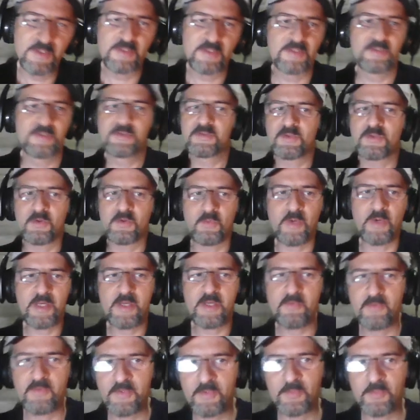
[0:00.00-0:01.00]
So
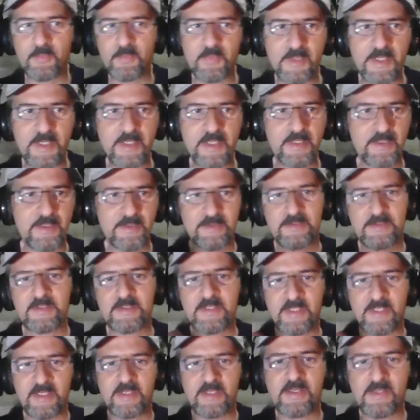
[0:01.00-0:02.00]
whatever you play,
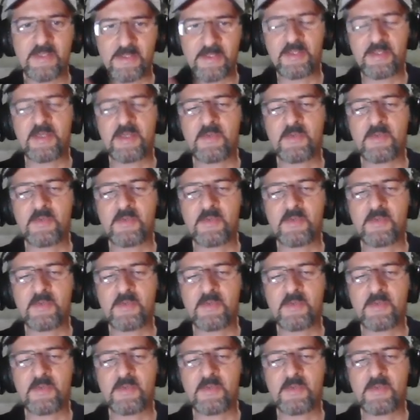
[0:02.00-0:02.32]
they